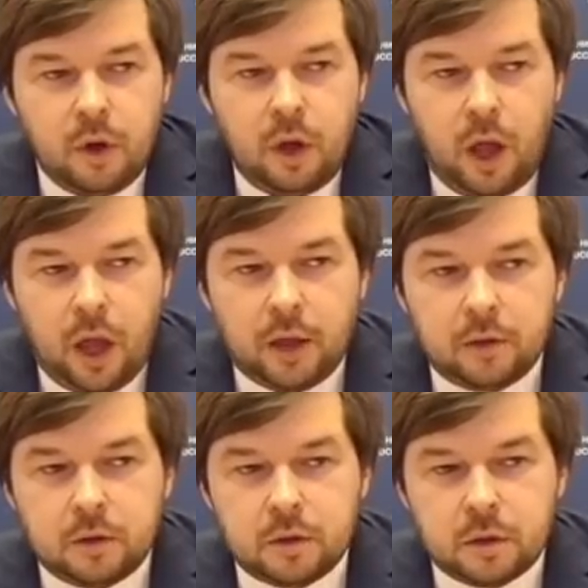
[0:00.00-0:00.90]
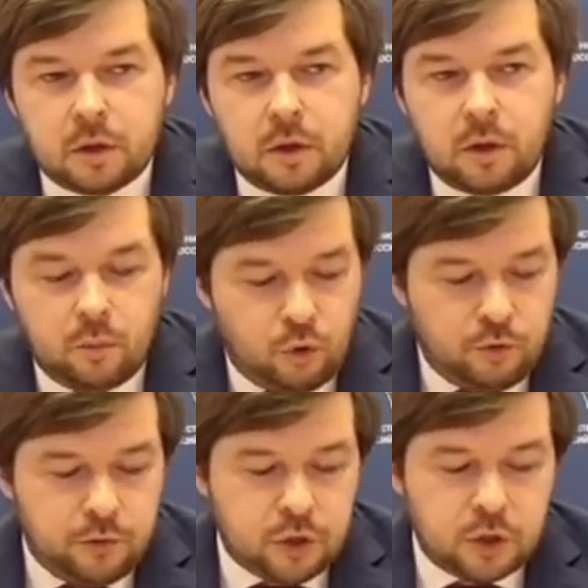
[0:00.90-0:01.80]
them. And the
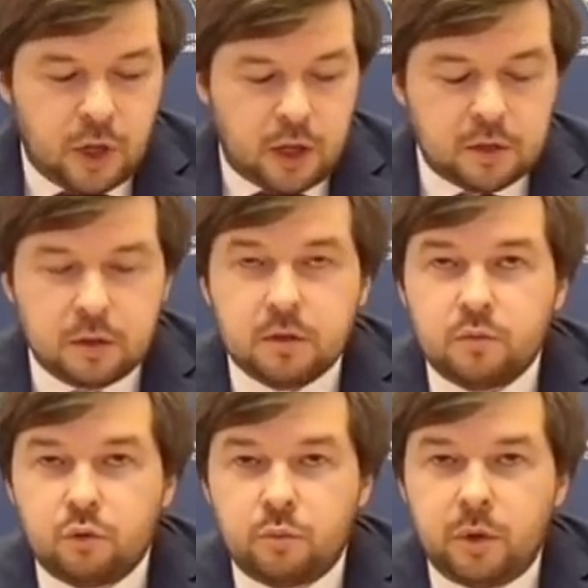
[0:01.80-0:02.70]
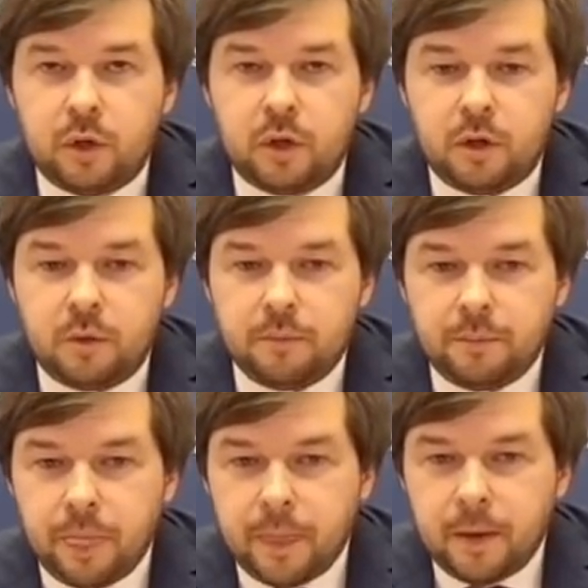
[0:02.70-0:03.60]
more efficient assets would
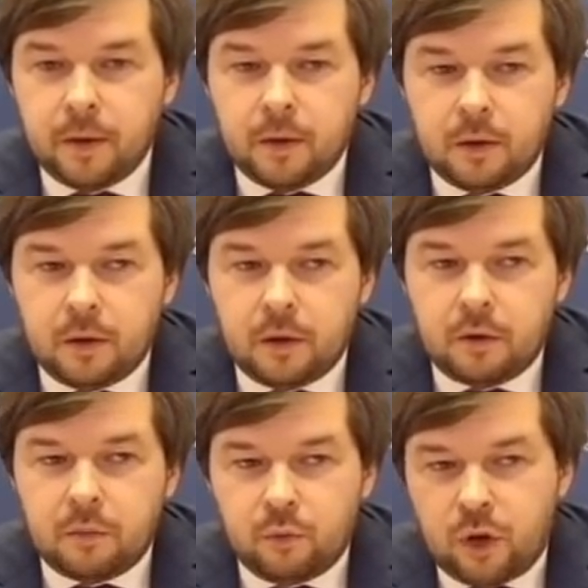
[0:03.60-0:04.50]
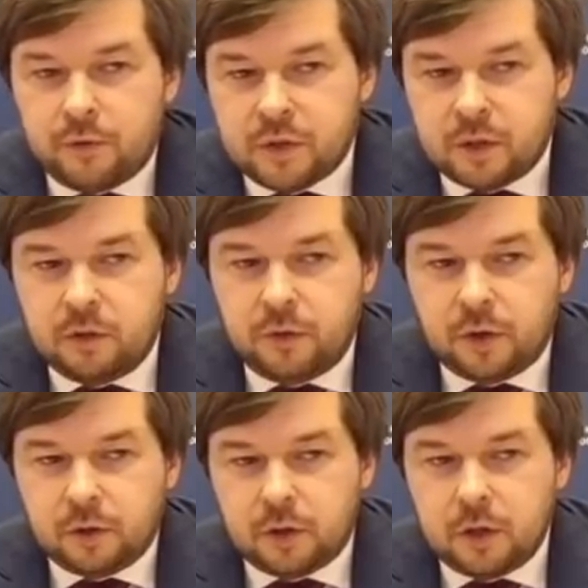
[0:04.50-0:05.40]
be would have a
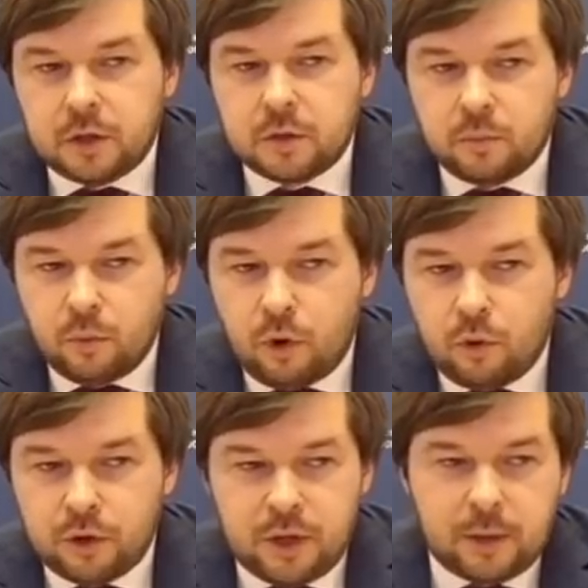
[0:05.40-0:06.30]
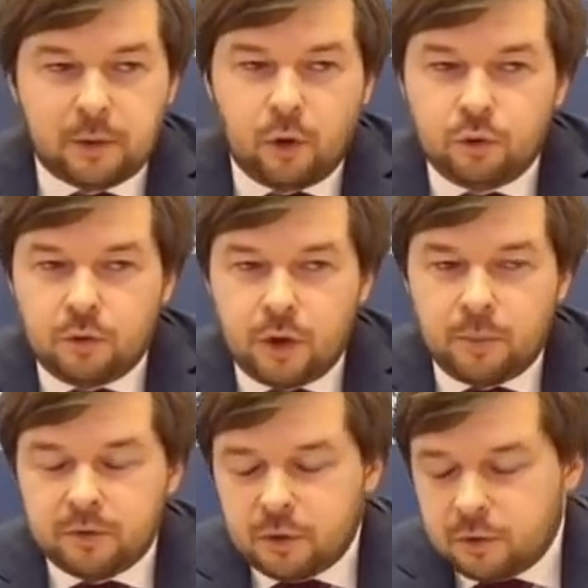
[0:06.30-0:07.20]
significantly smaller debt load
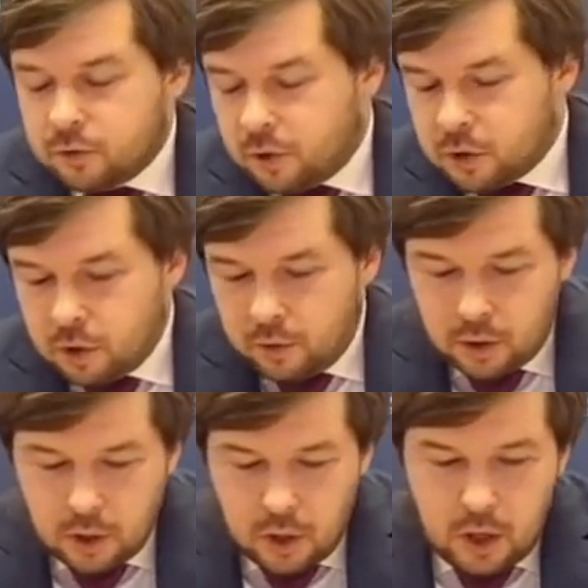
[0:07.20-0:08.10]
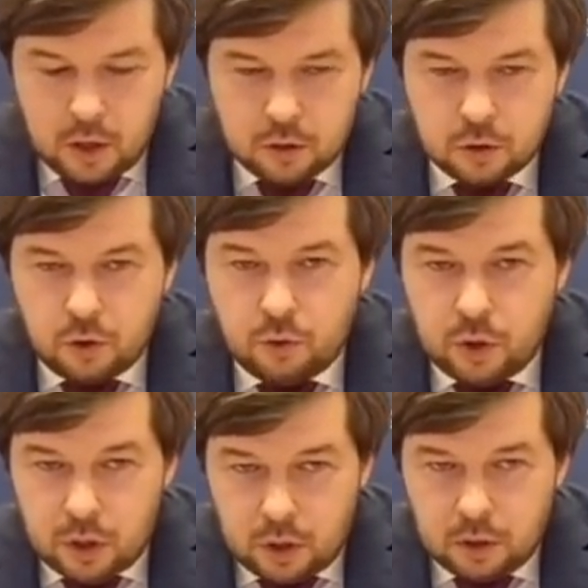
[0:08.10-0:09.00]
on them after restructuring.
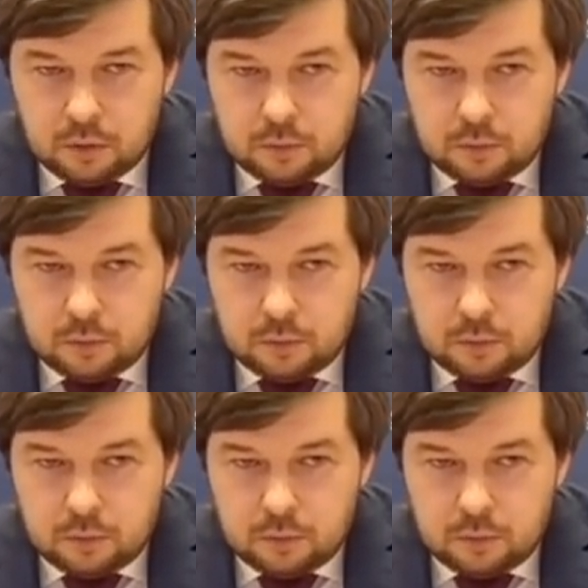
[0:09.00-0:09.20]
So